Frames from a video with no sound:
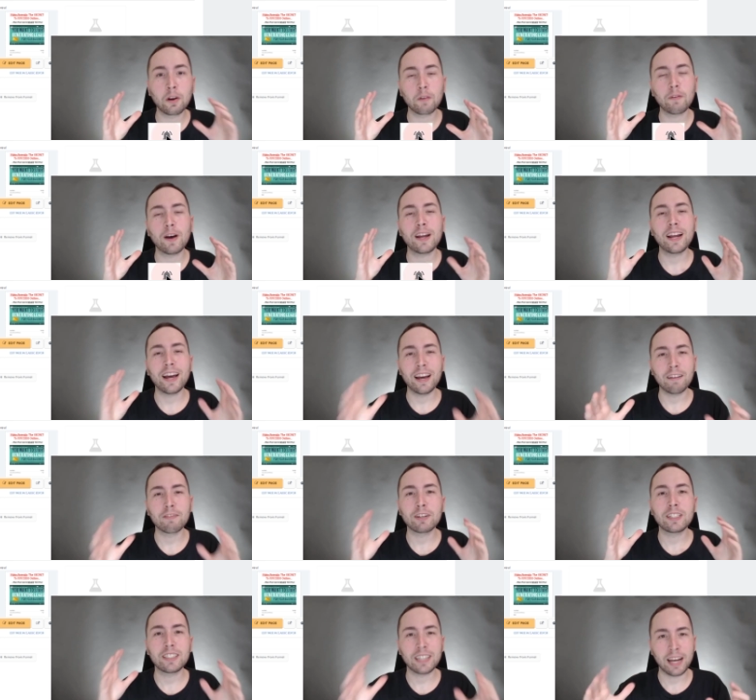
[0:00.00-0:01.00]
get notified
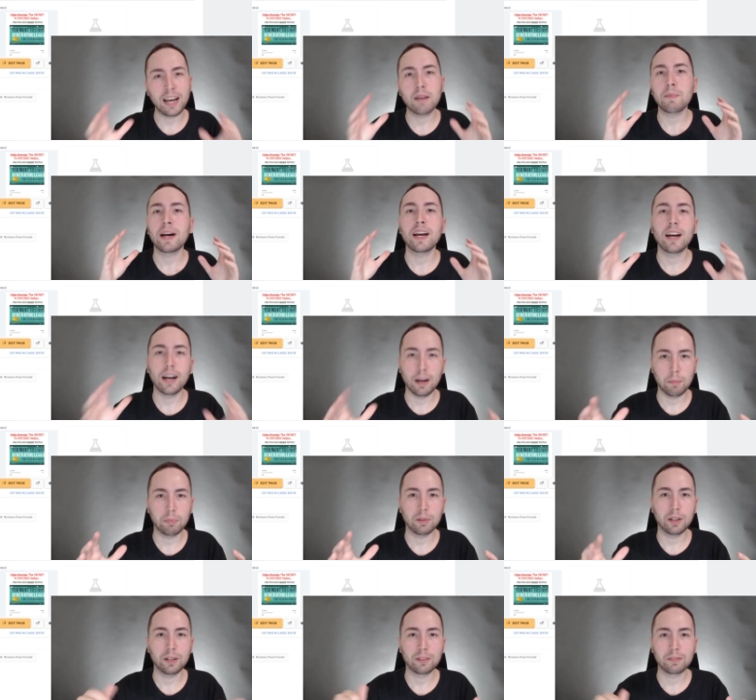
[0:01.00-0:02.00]
every time I
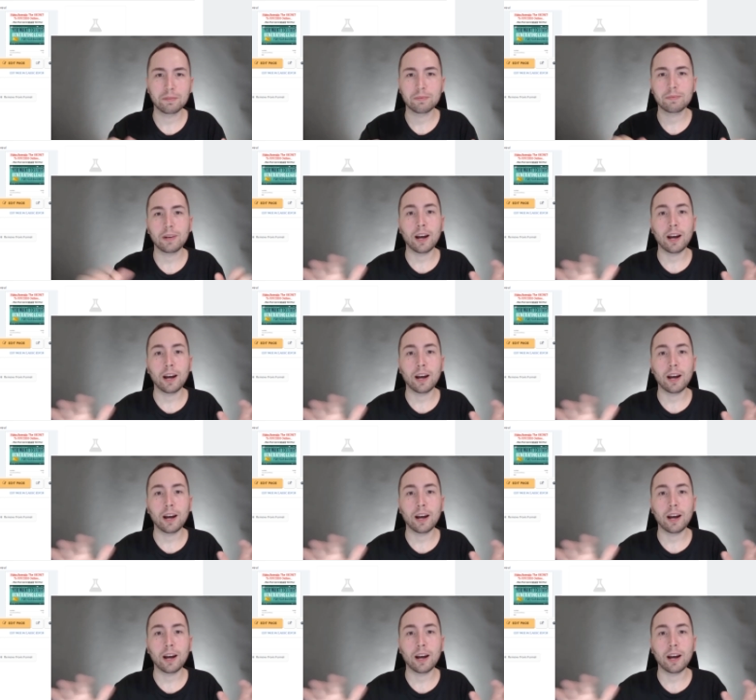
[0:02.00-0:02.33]
upload.